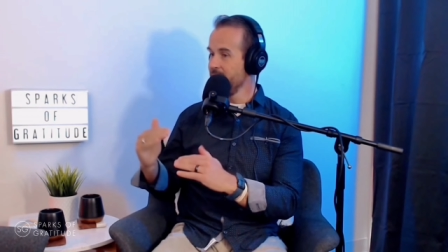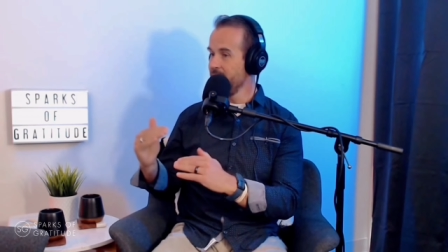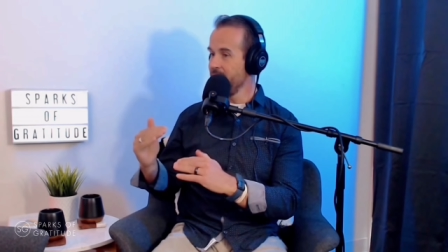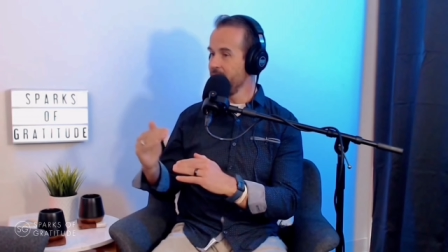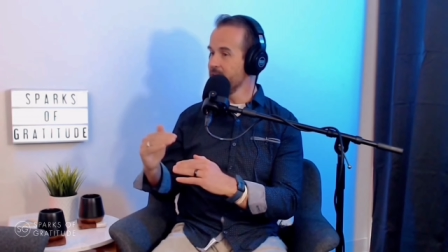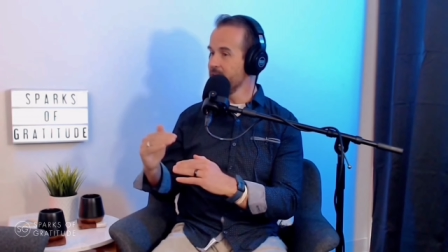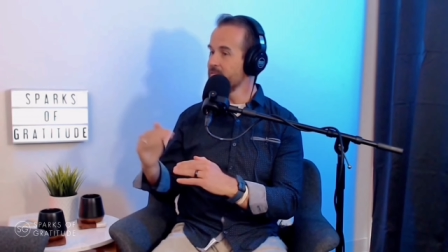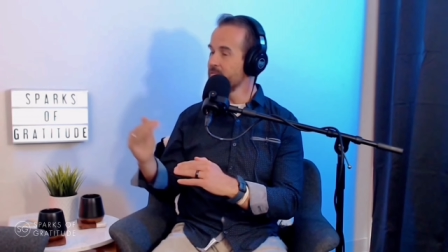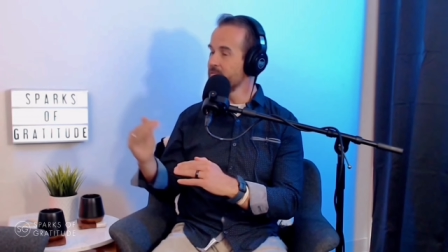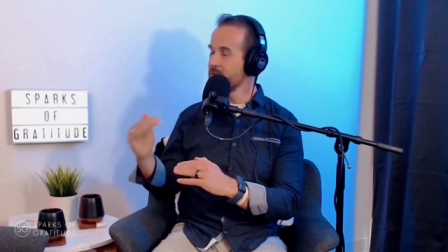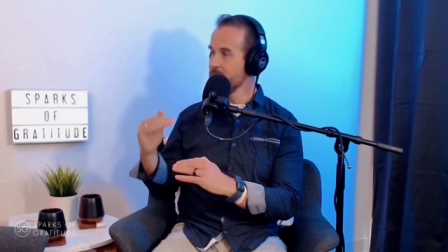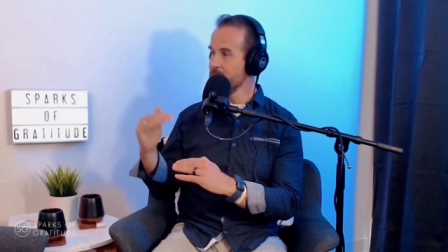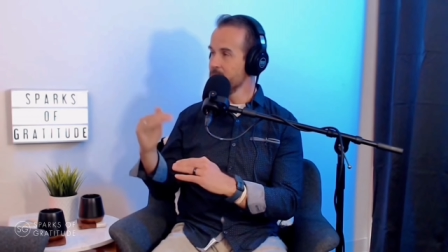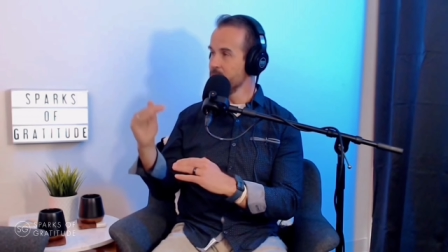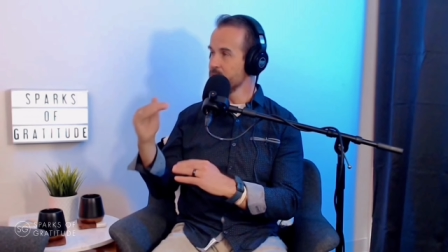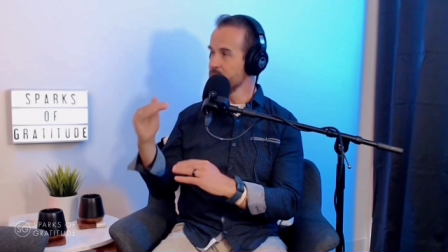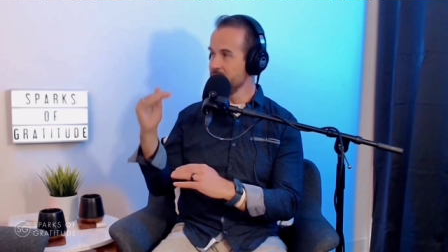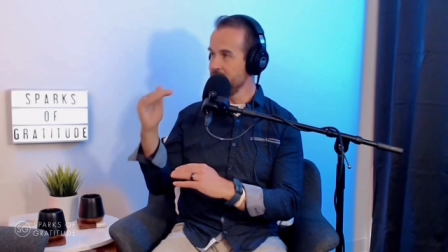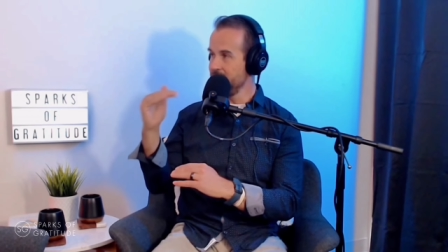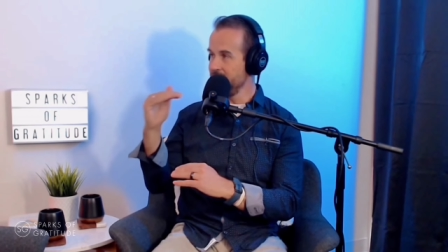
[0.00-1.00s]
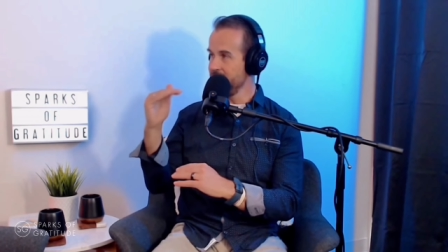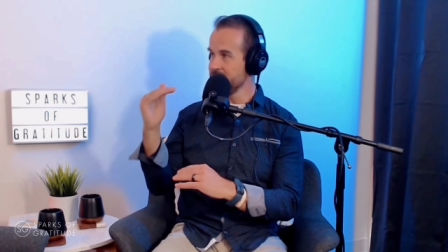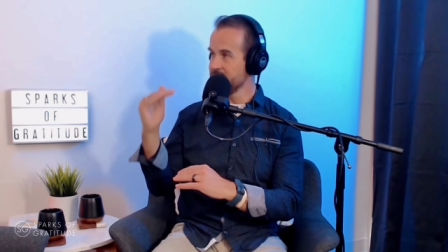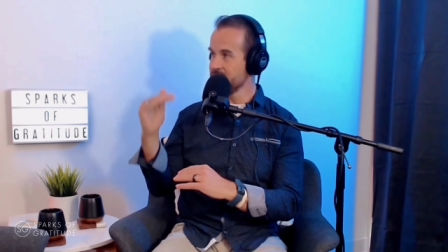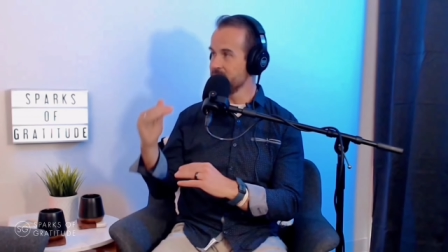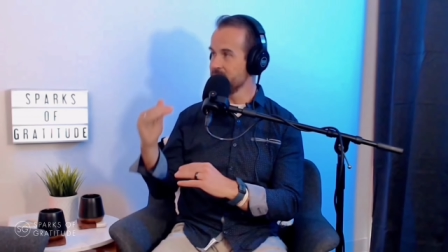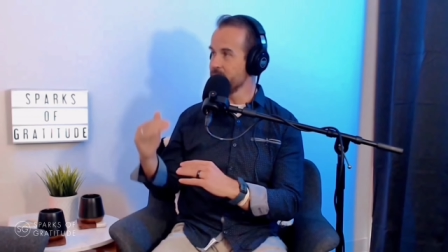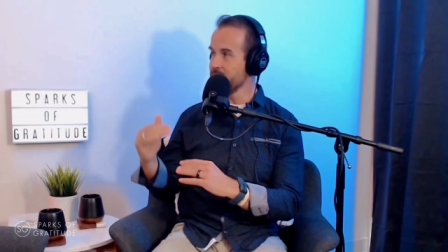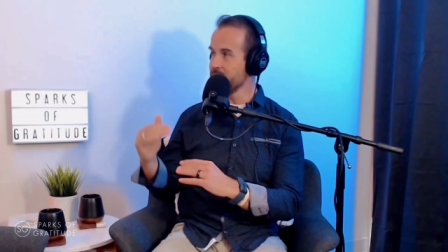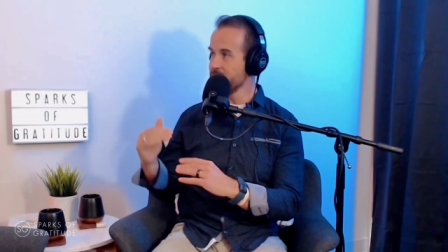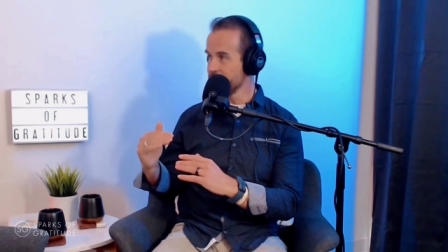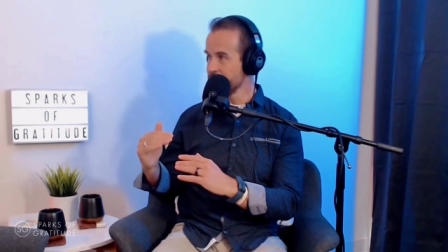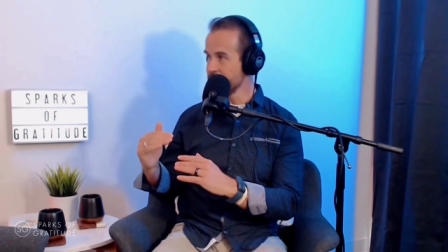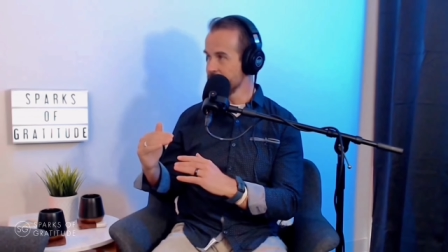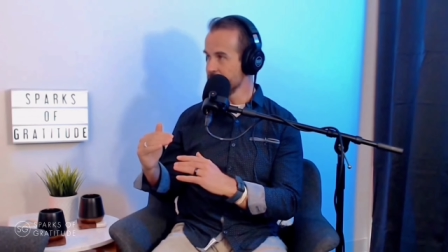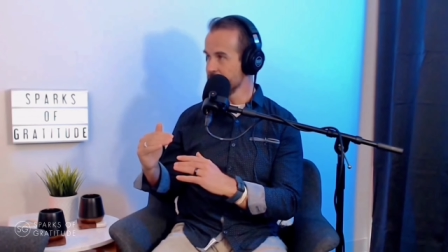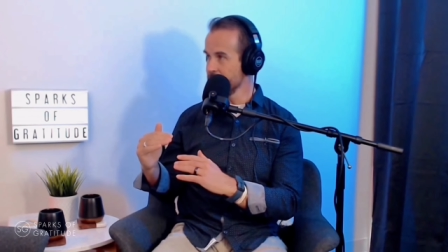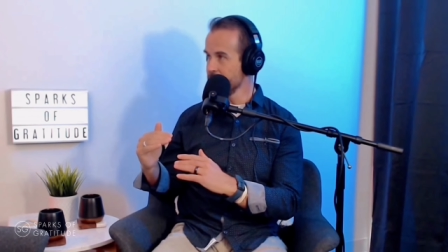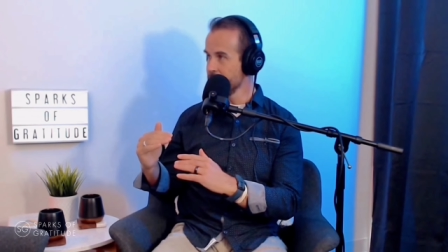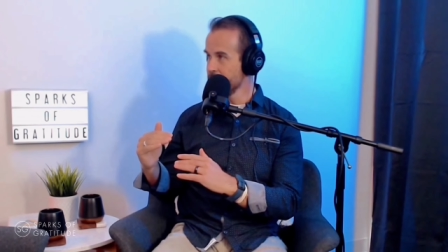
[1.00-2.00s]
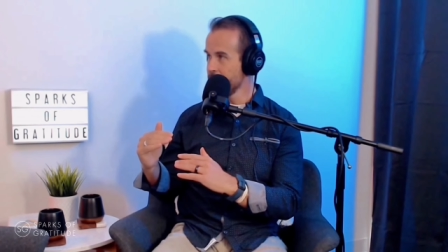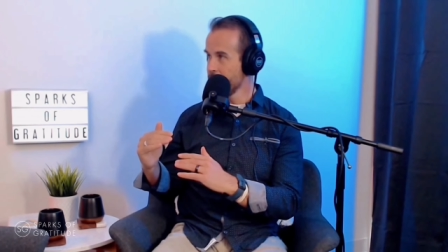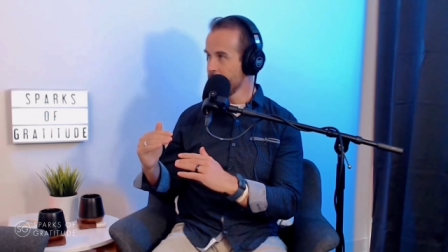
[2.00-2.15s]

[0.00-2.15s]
Every emotion has a frequency.